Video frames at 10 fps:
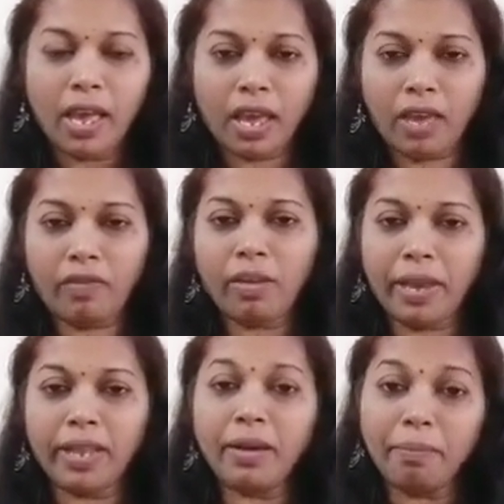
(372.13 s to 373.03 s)
He will
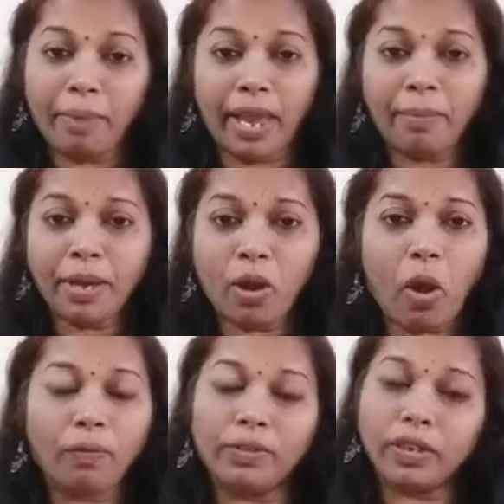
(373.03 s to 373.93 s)
be the member
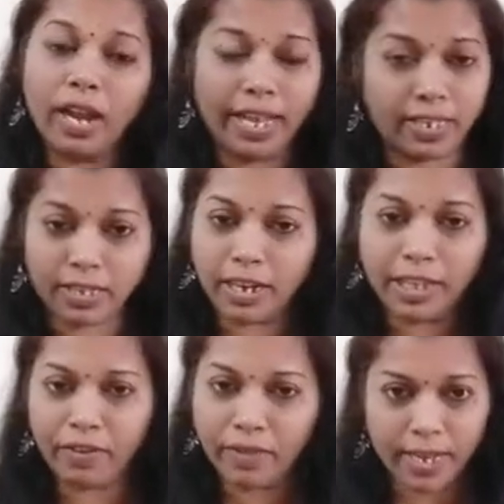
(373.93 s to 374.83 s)
of the
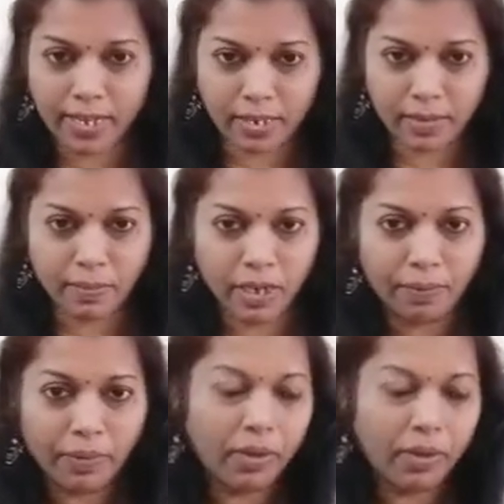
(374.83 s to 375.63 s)
legislative assembly.